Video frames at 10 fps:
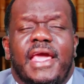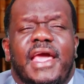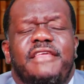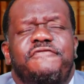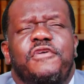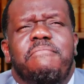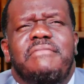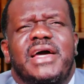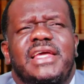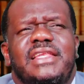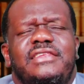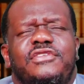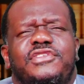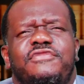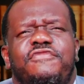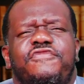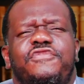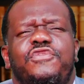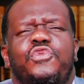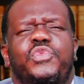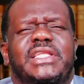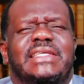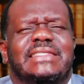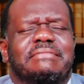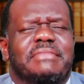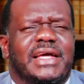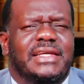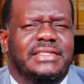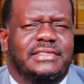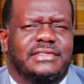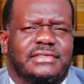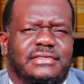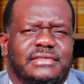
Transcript: And if your mind doesn't flow with his mind,